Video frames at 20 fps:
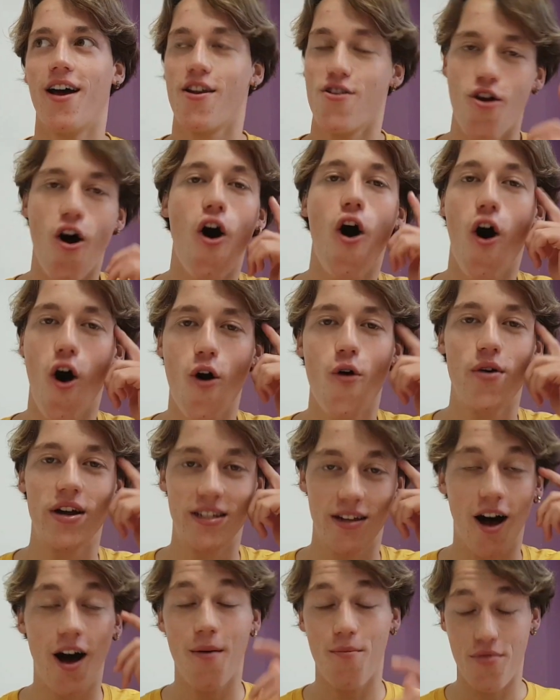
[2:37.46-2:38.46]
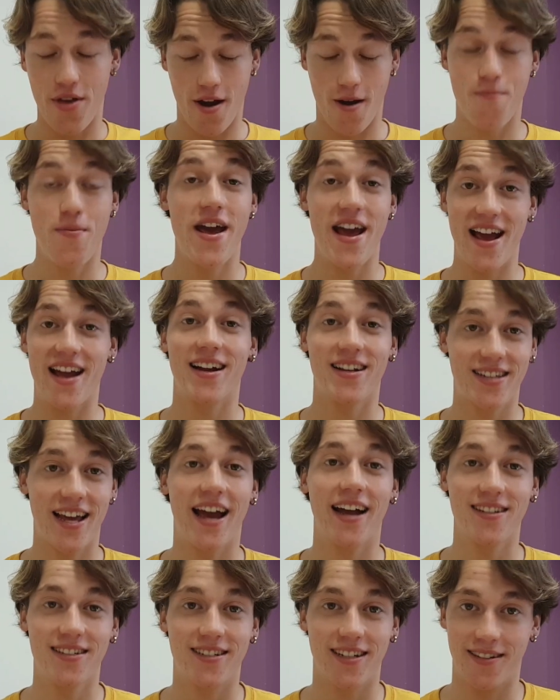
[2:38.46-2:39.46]
always up there paying
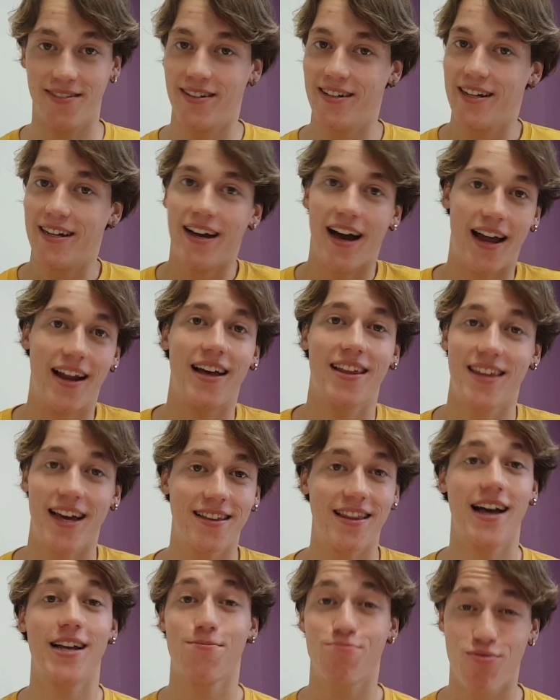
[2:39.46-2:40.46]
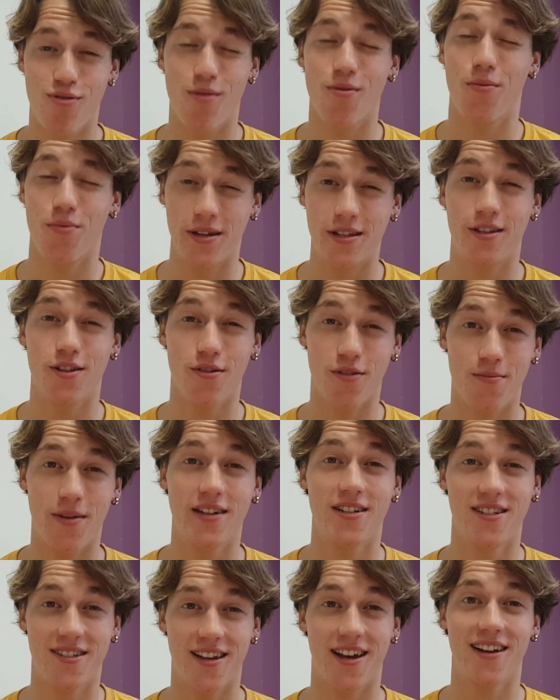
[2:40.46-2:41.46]
attention, and I think that's probably to do with my
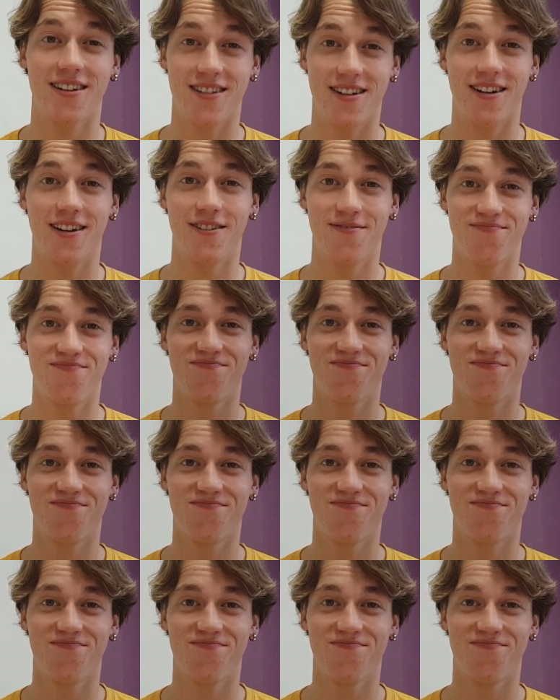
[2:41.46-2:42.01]
dyslexia.